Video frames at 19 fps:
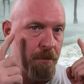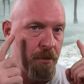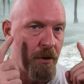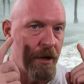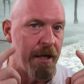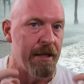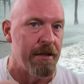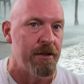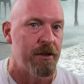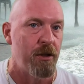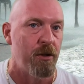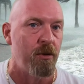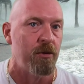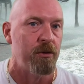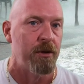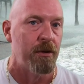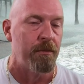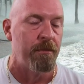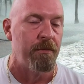brain
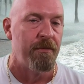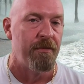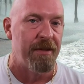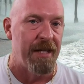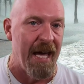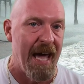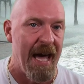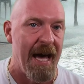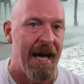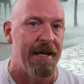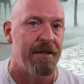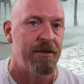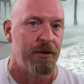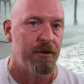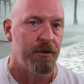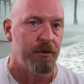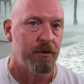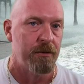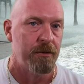told them they had
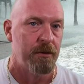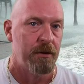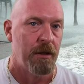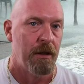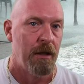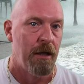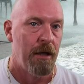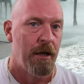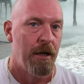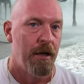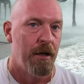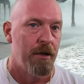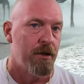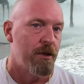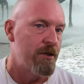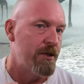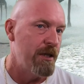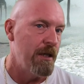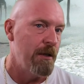to.
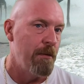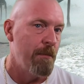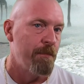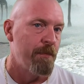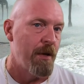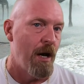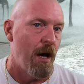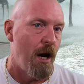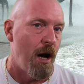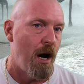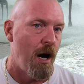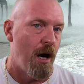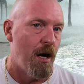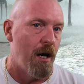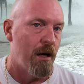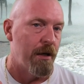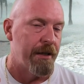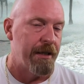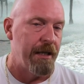You see,
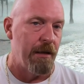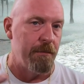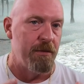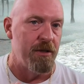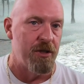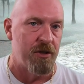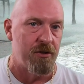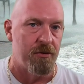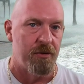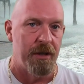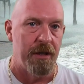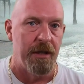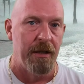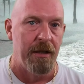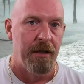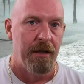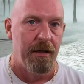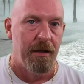our chemistry